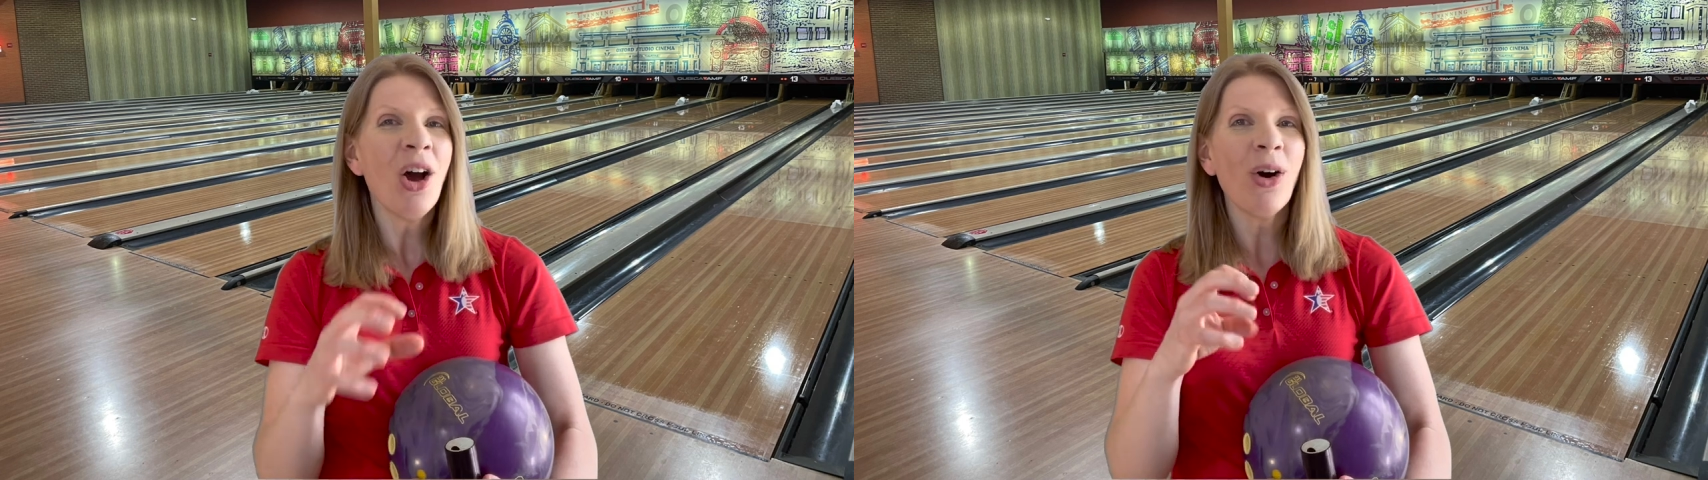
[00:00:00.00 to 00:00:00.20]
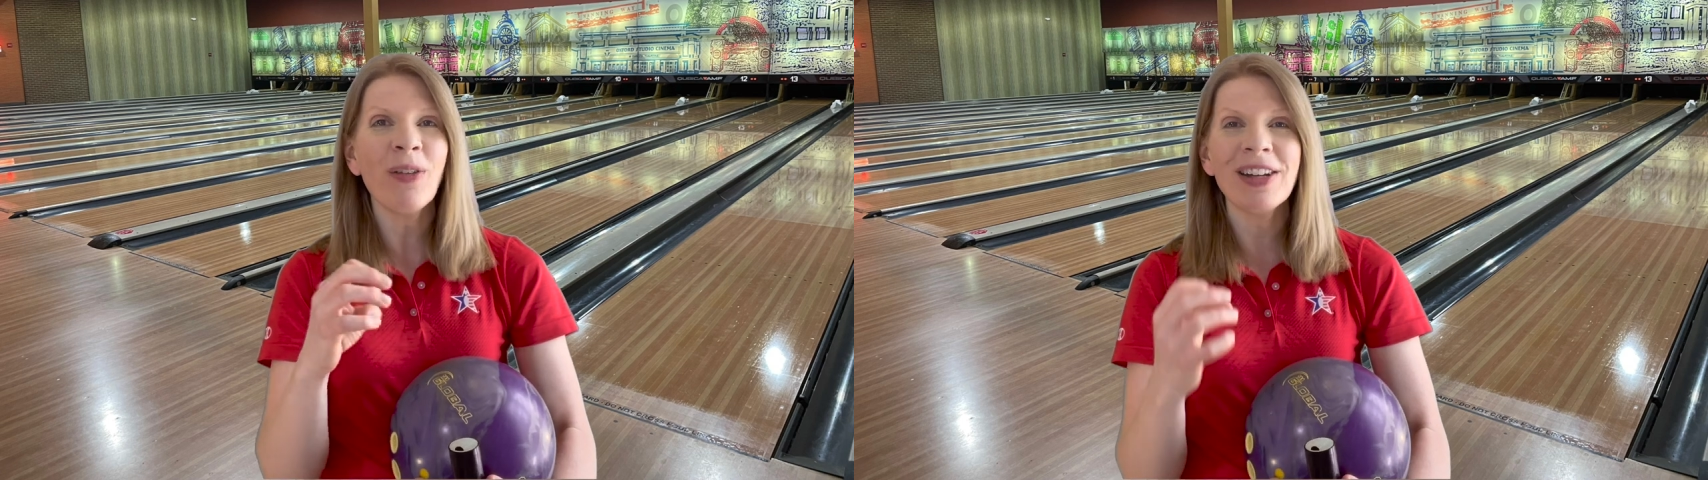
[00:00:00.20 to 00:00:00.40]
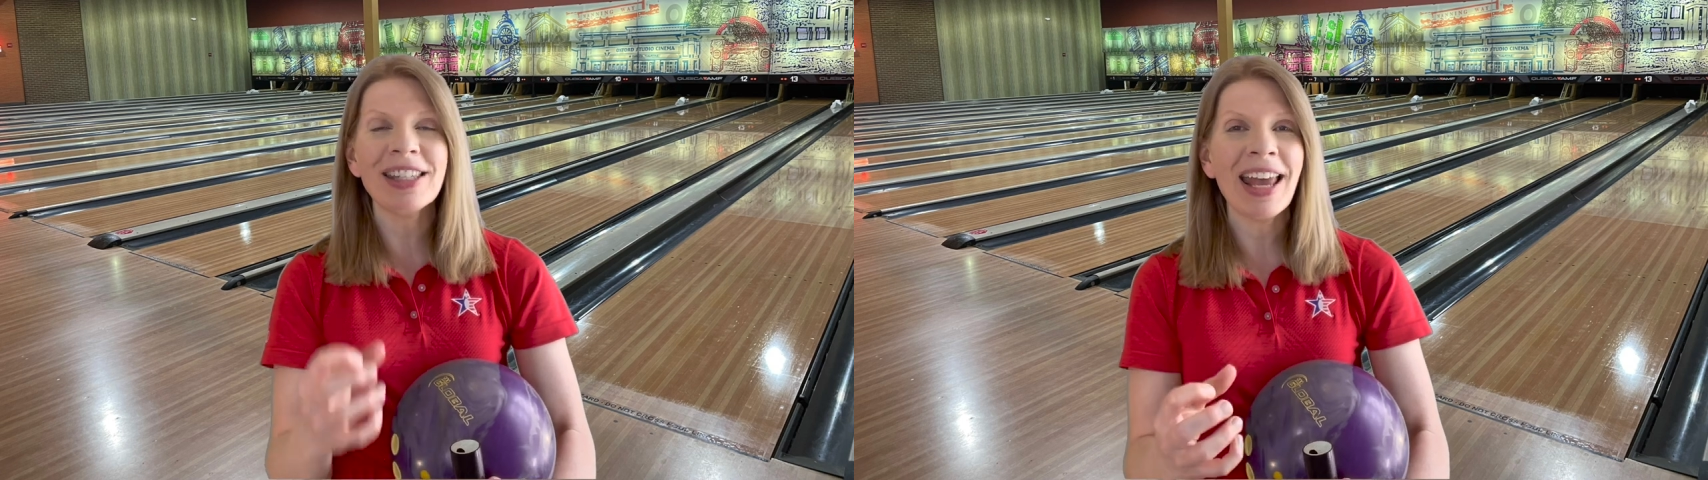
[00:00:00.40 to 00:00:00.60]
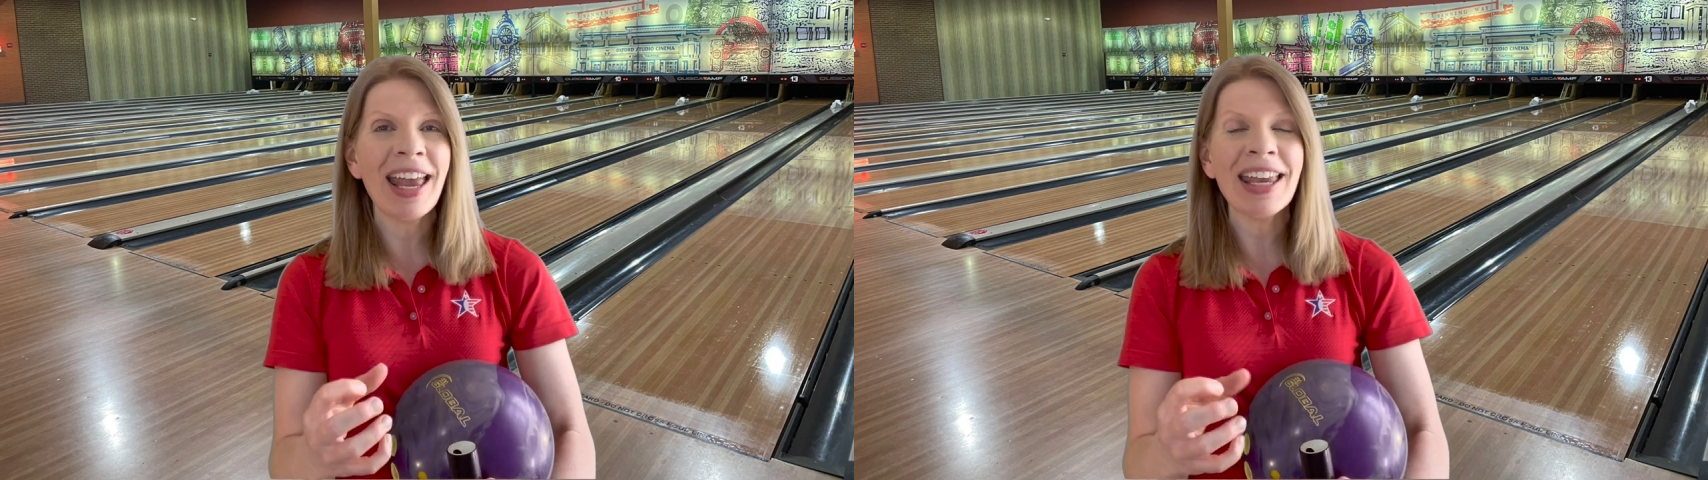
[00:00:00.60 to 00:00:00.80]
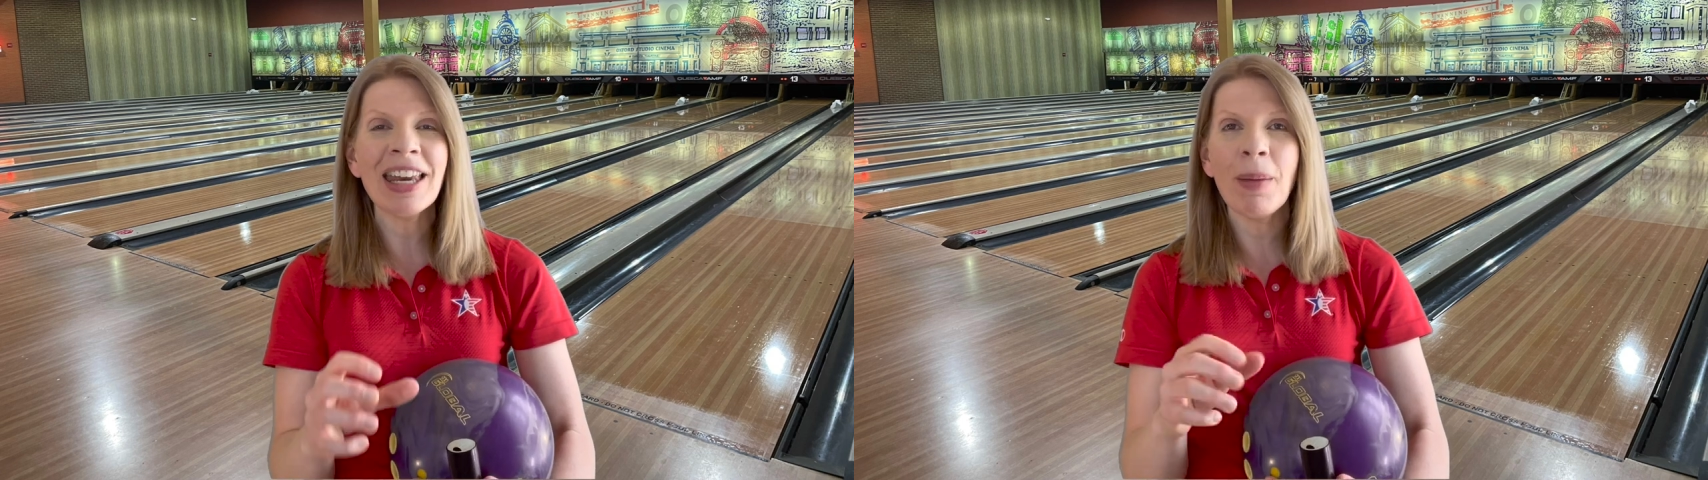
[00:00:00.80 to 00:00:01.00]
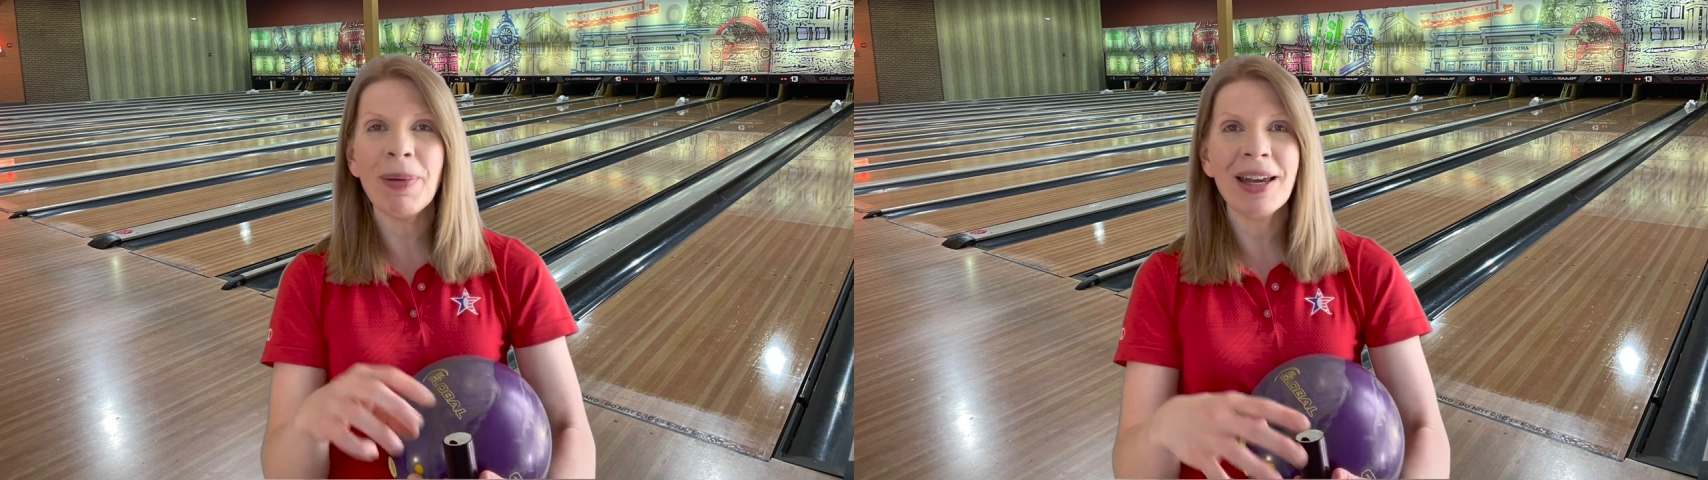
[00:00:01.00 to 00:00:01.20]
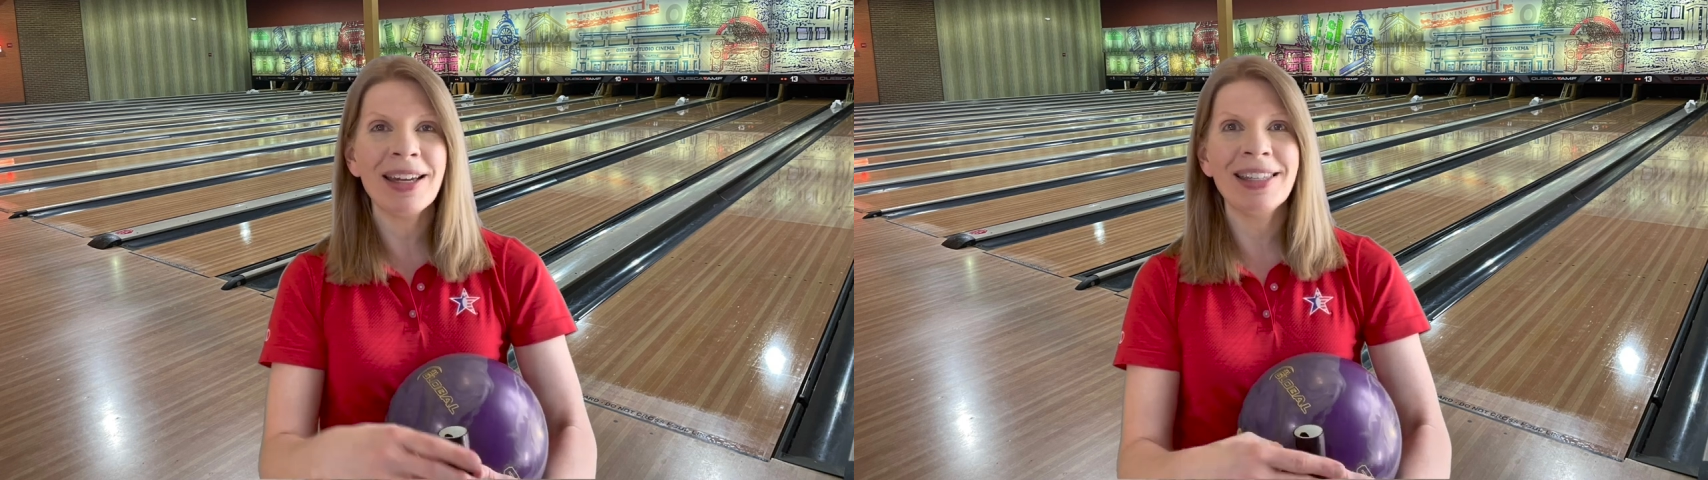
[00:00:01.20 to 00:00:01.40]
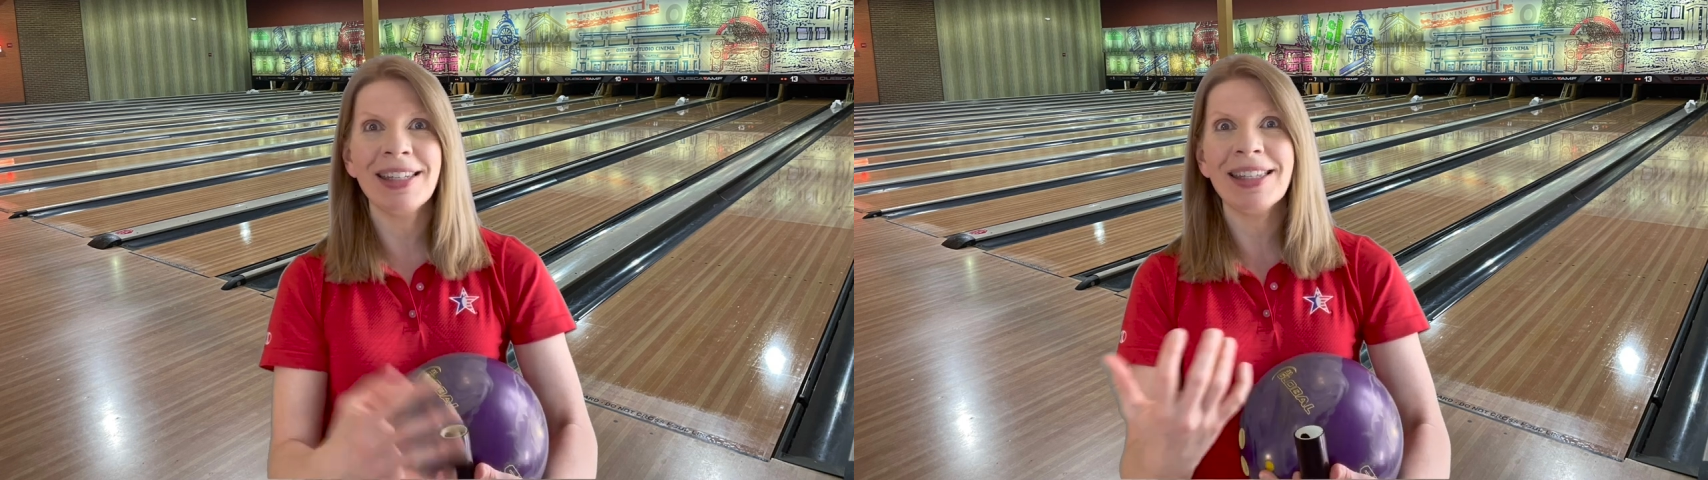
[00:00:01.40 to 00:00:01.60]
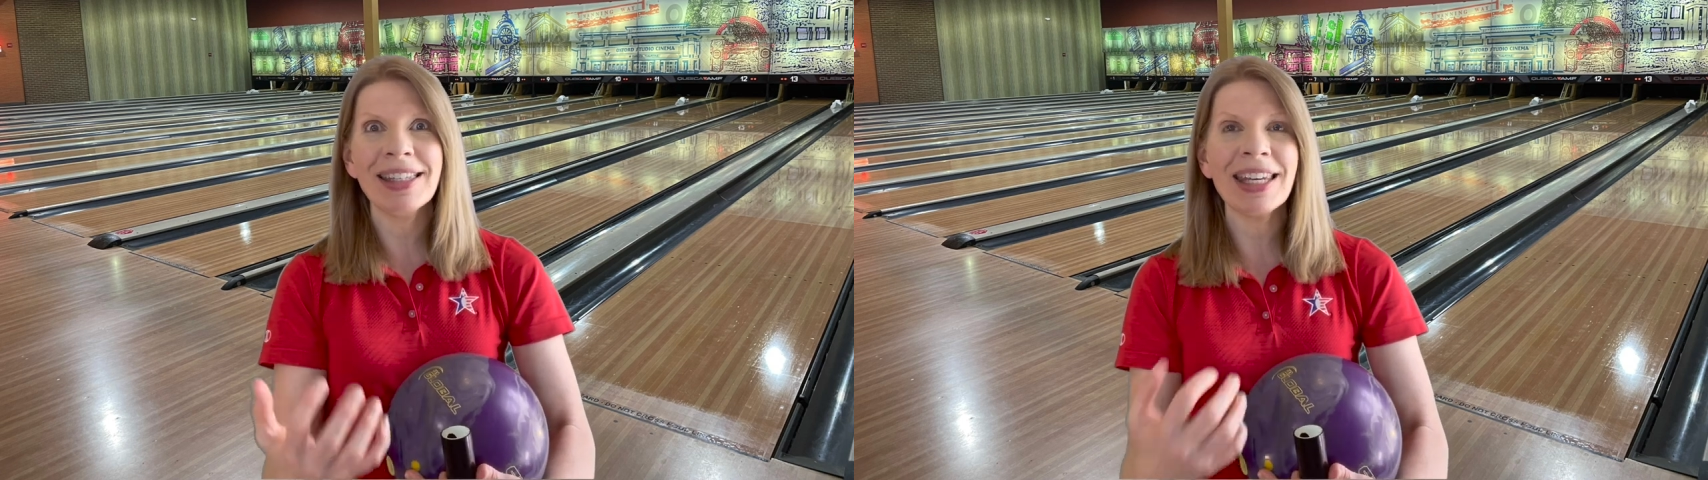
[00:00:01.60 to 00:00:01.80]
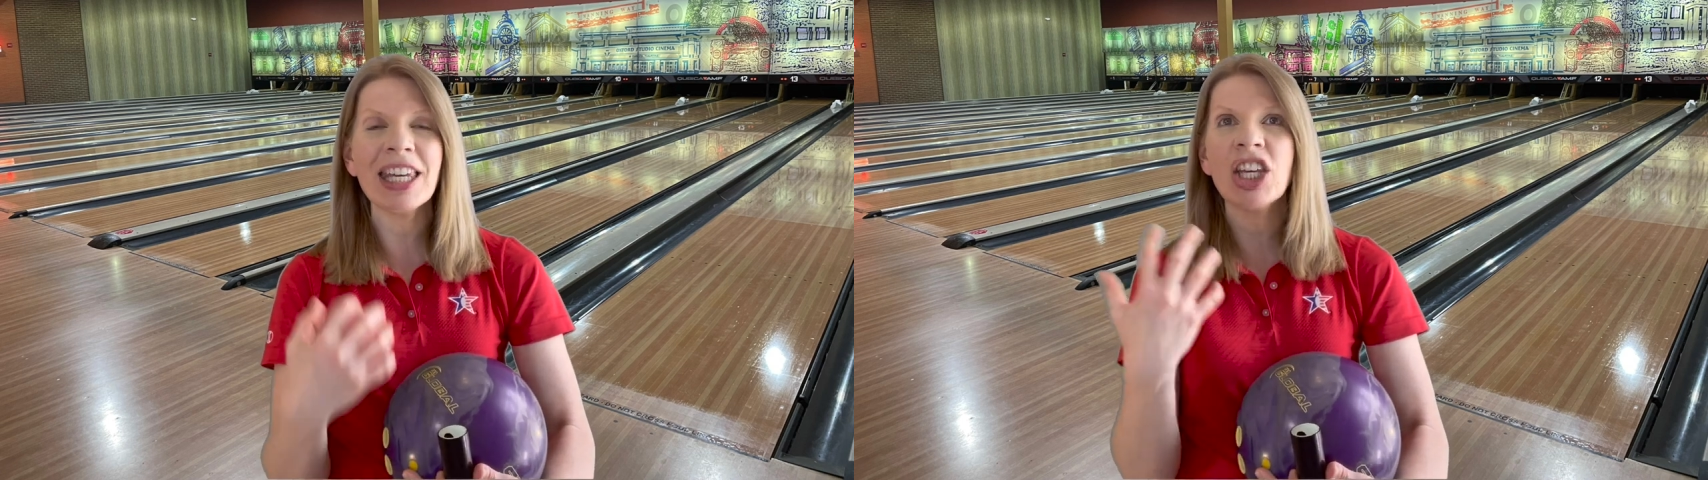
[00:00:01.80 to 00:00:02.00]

or if it's hanging up because it's sticky,